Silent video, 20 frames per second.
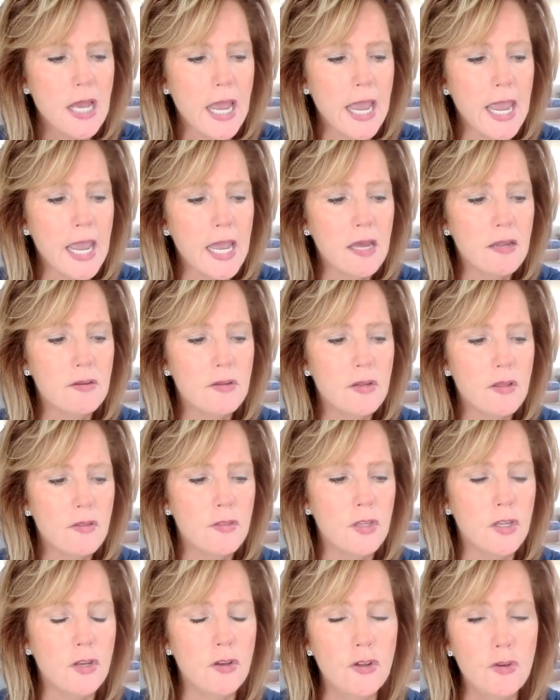And
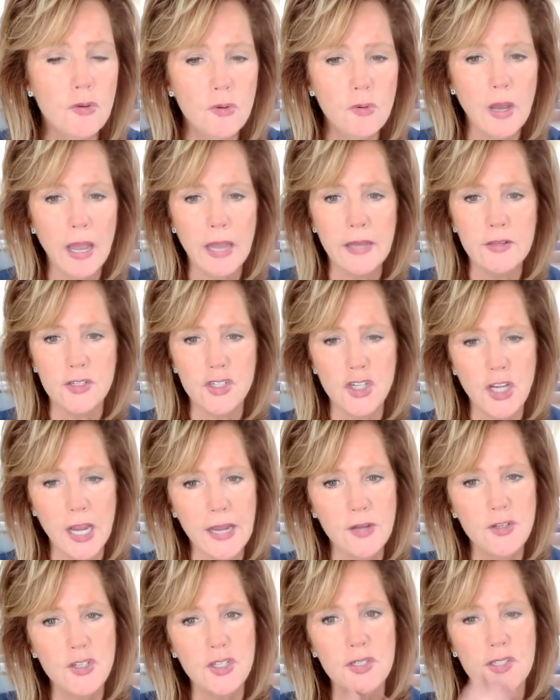the new, it
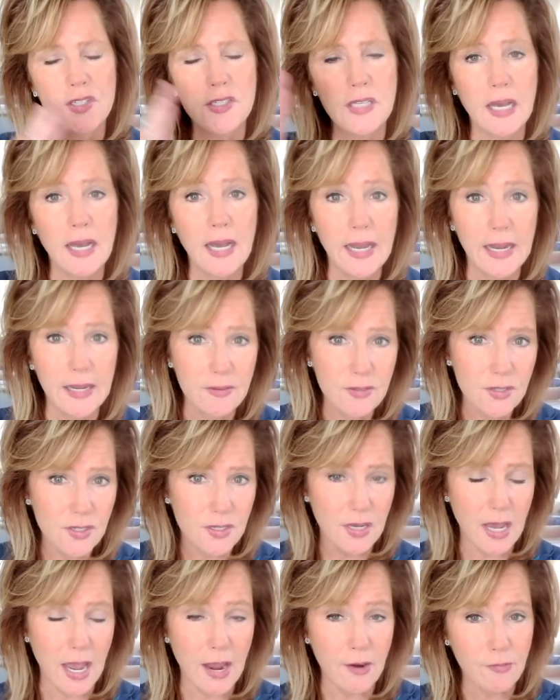changes signs
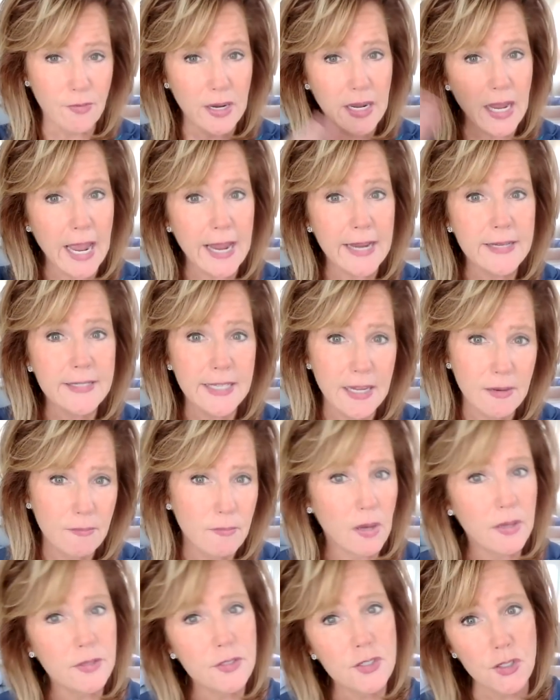every 18
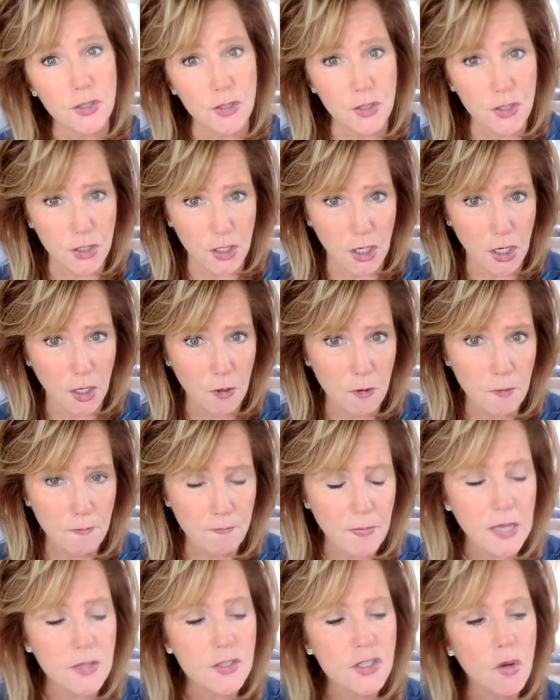months or so.
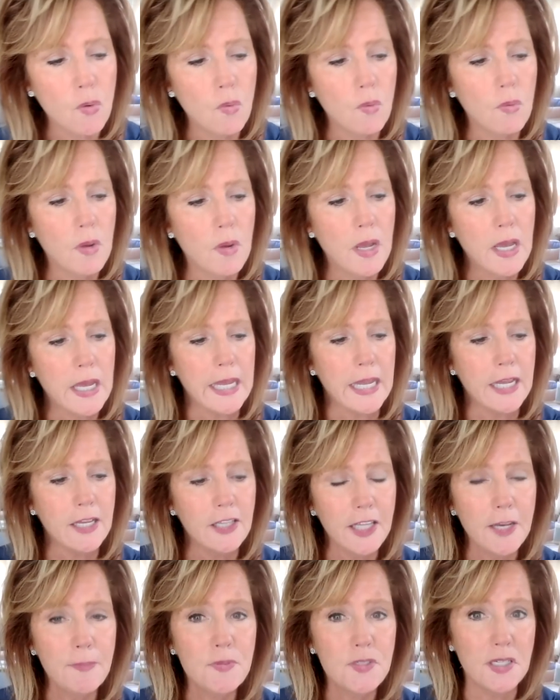And so
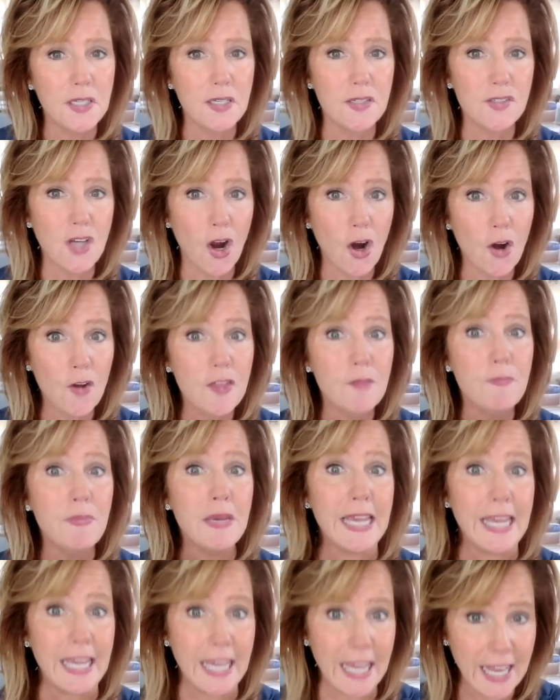eclipses are the
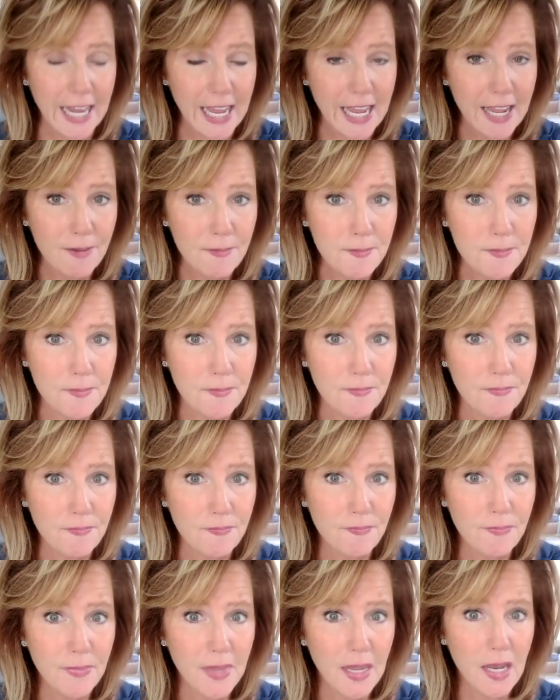beginning,
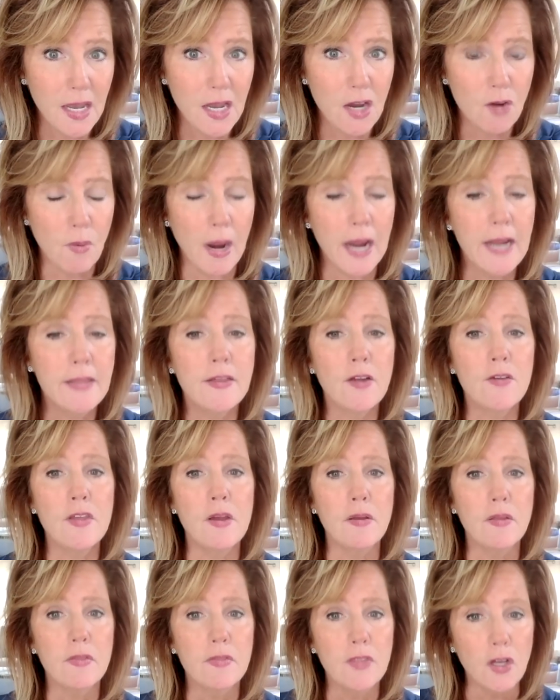right? They're
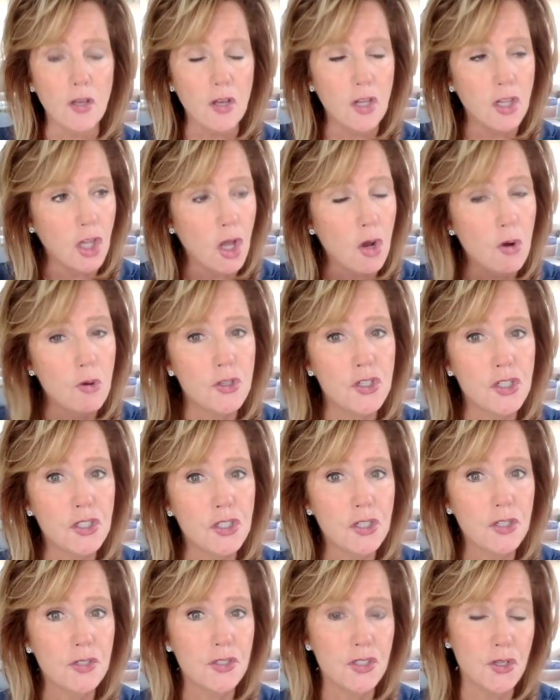the, the
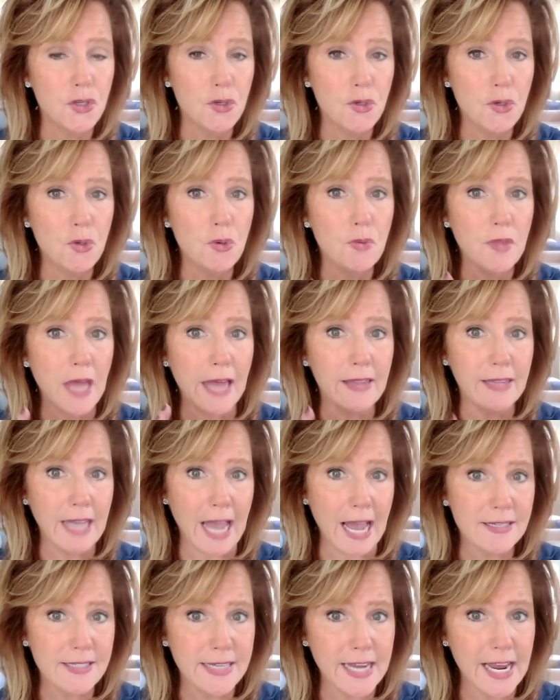closure to that
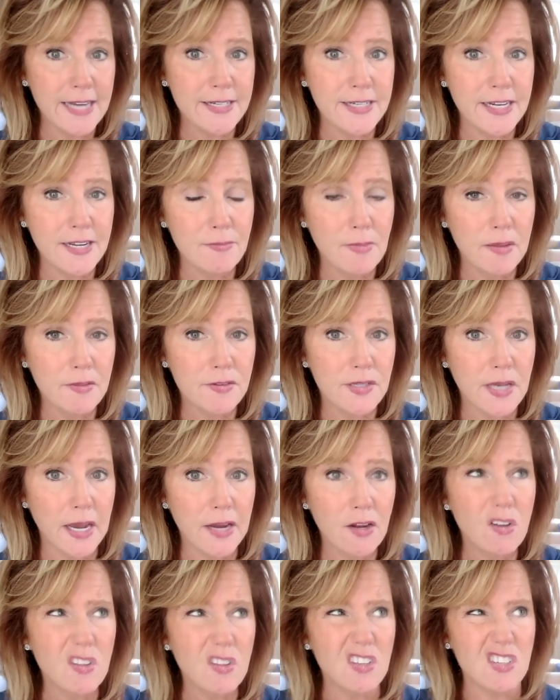last 18 month
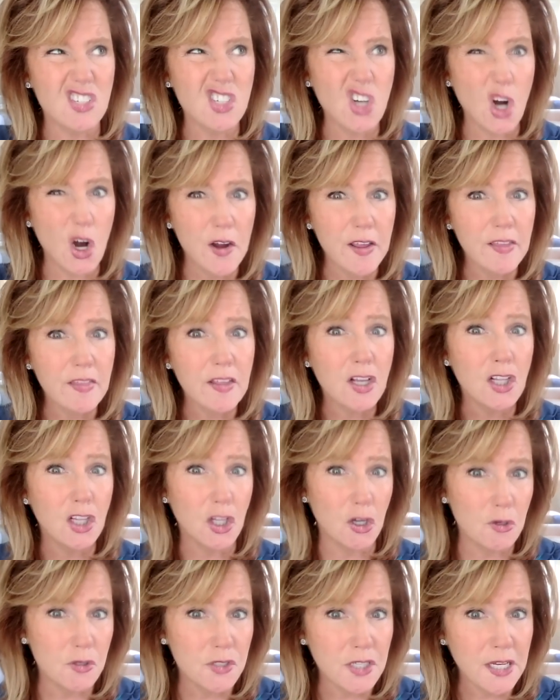cycle, the starting, the
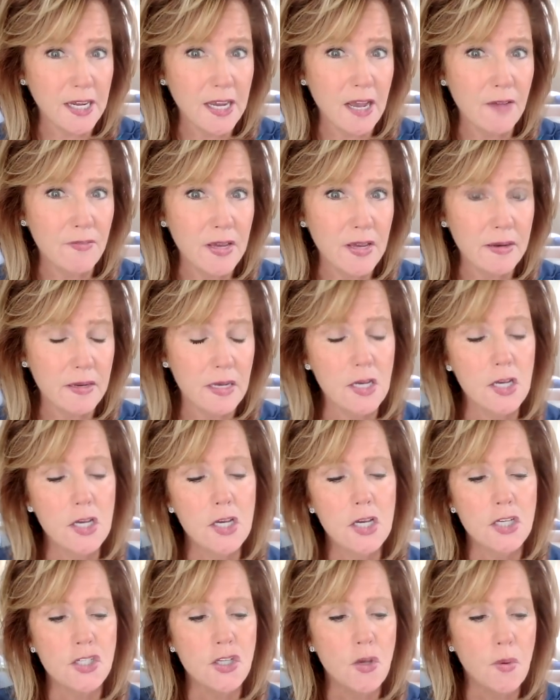closing of it.
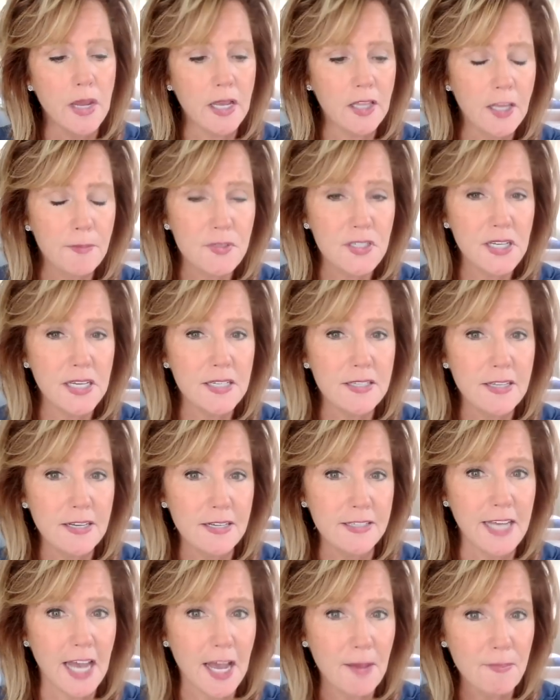So eclipse season
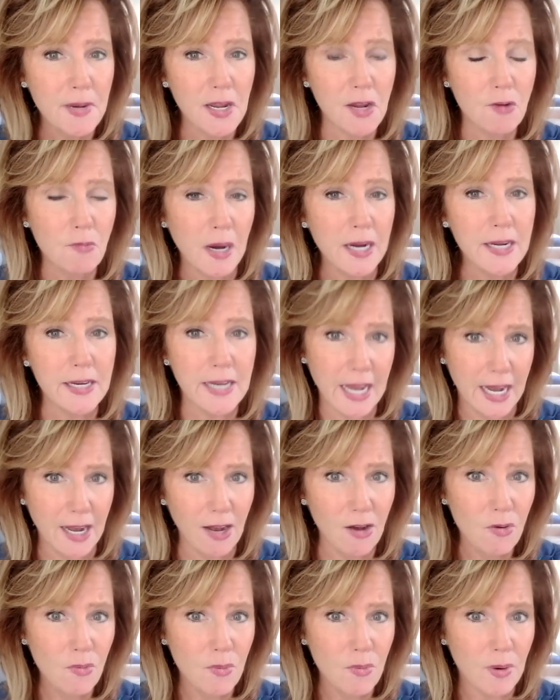is happening right
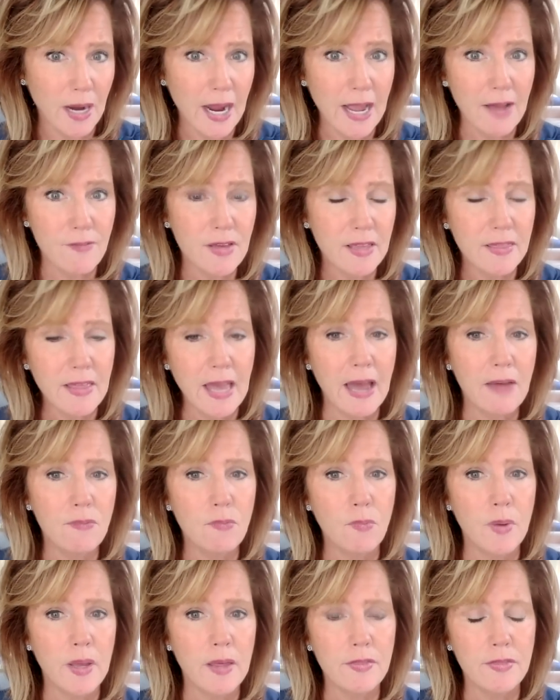now. We're having that
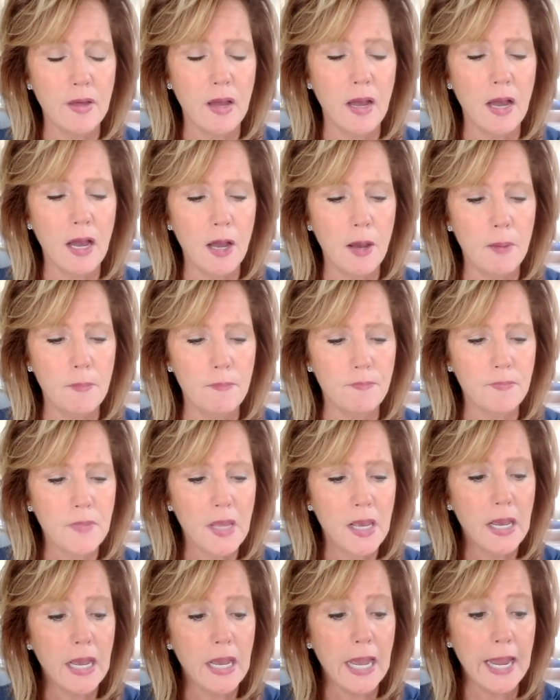with um,
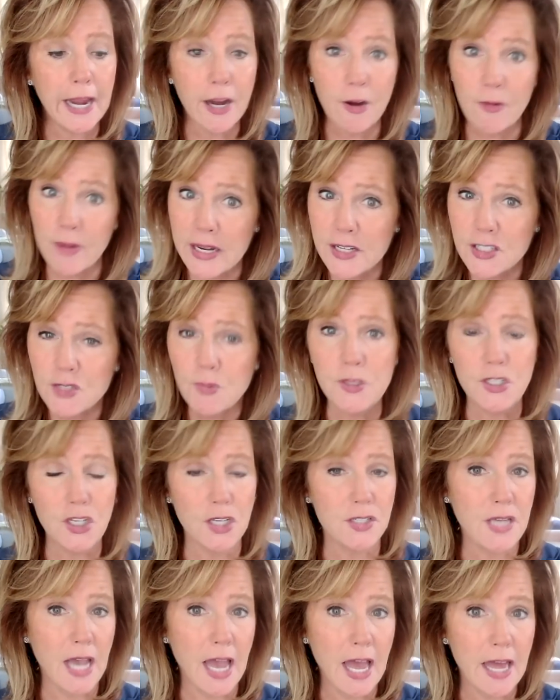Aries. We
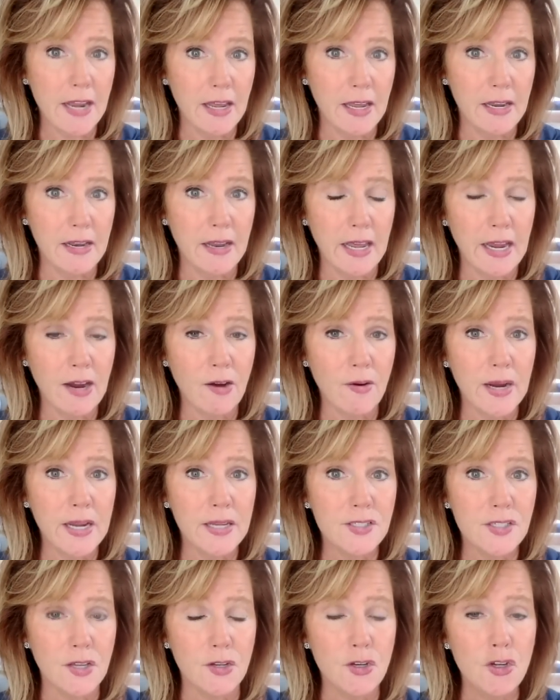just had an
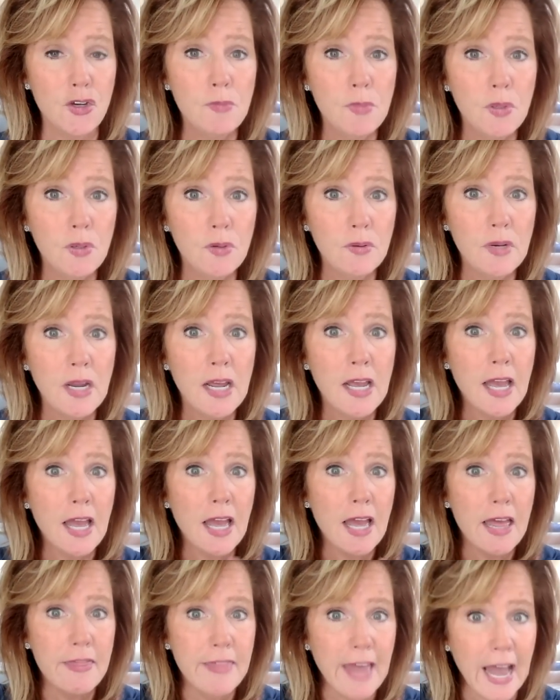Aries new moon
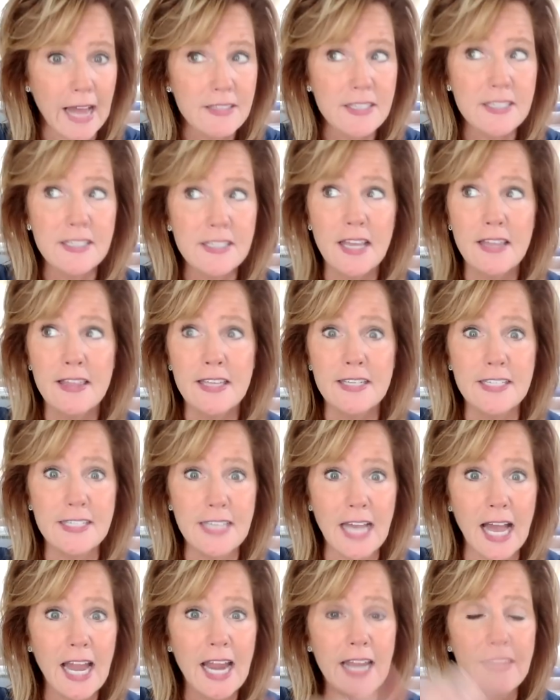that's the
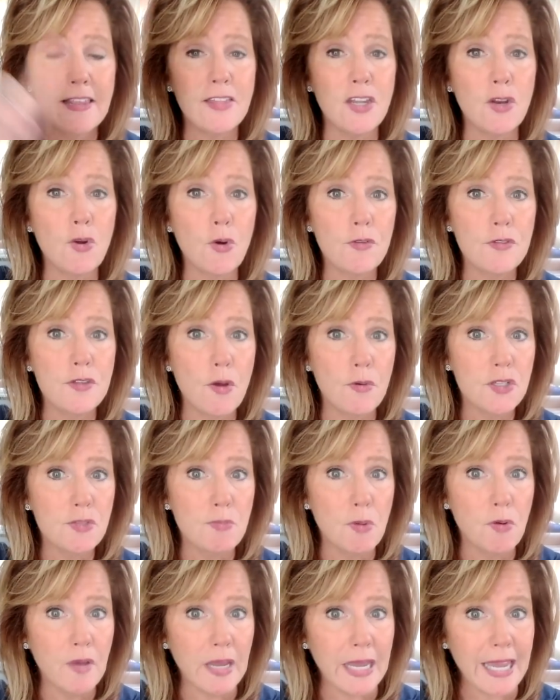sign that the North Node is
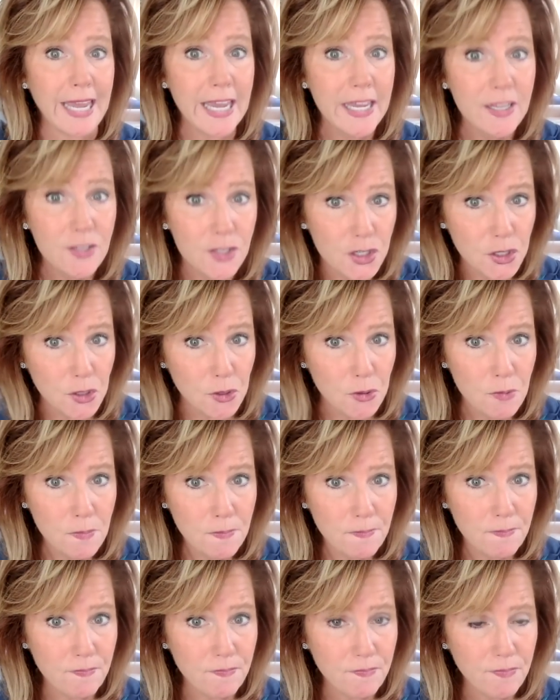moving into.
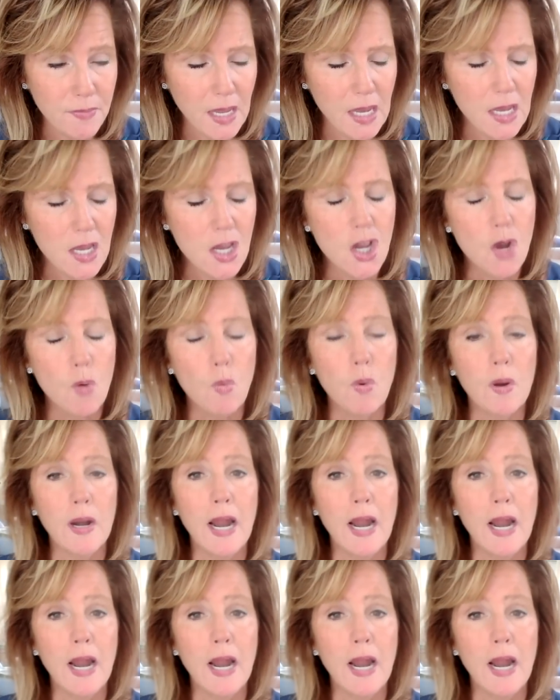We're